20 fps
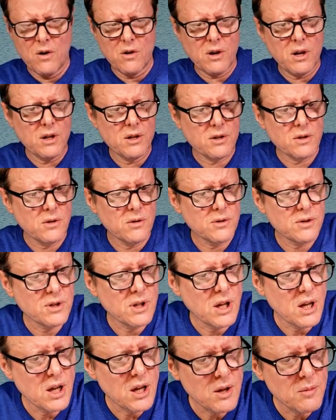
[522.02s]
Okay, so
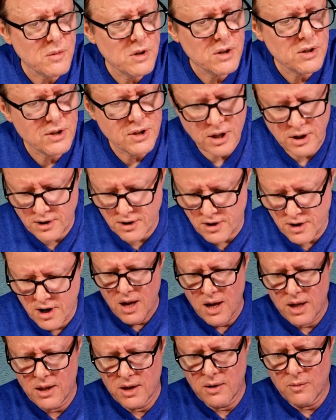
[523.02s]
same sticker,
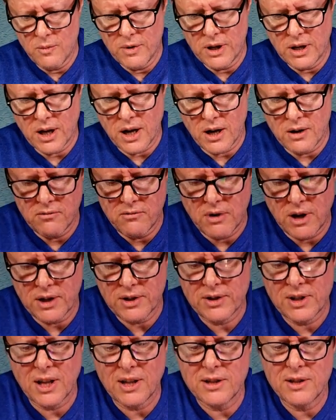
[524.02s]
and then we got
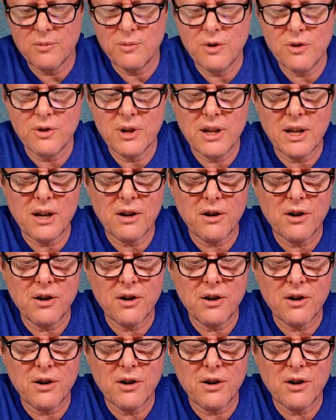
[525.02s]
Roxanne. Didn't we already get